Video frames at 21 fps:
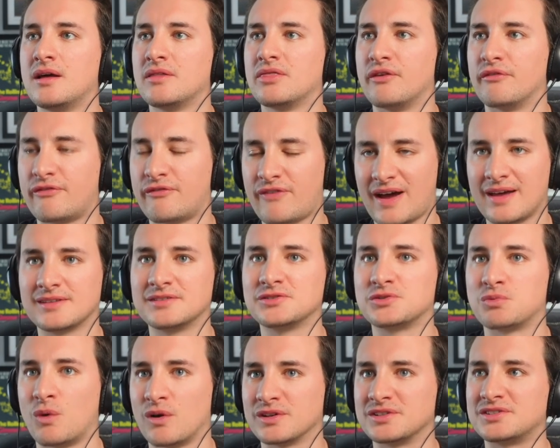The
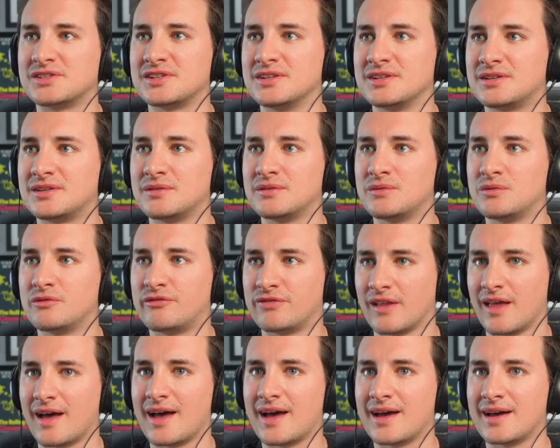fans wanted
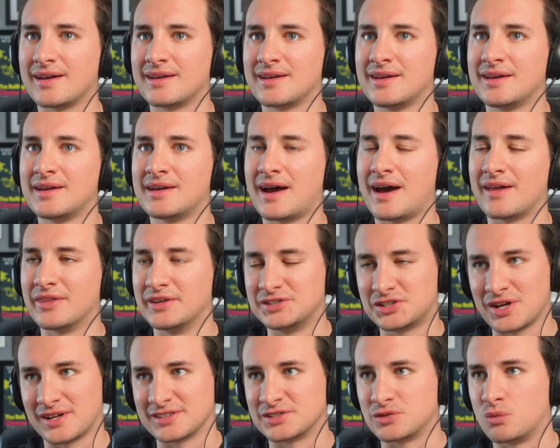Flair, and they
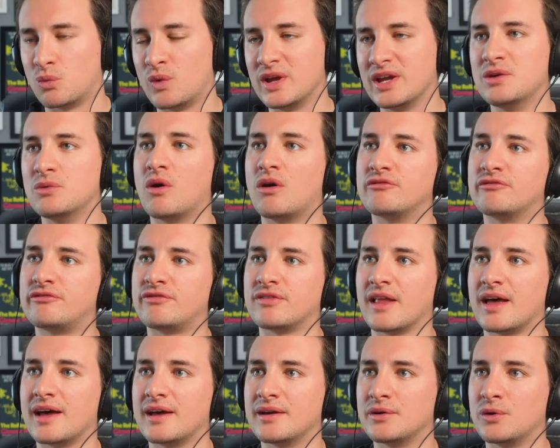chanted, We want
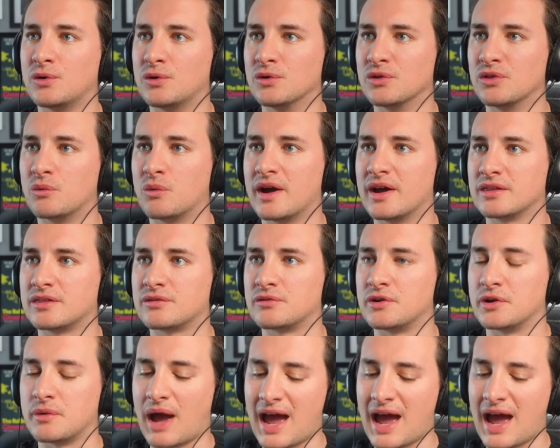Flair all the way through.